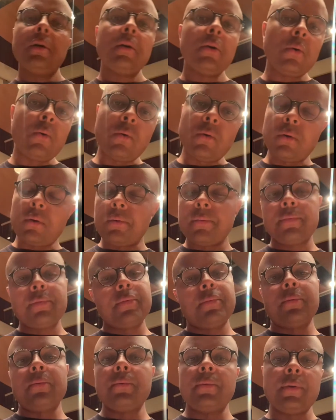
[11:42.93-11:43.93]
or
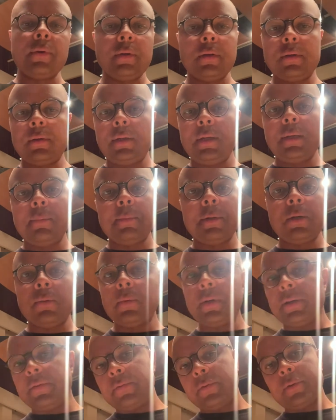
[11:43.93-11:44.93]
through the email,
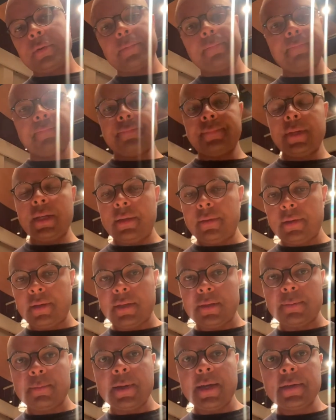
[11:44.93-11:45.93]
whatever I think
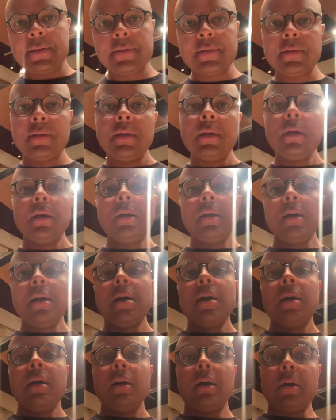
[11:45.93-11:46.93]
is best.
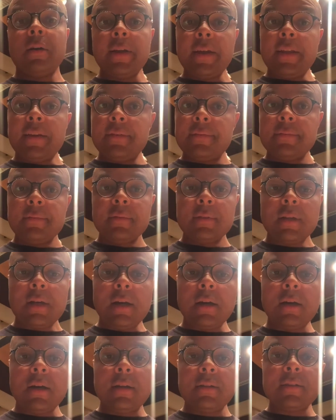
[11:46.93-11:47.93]
All right.
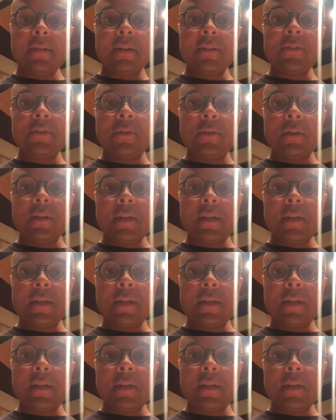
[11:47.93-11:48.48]
Uh, talk to you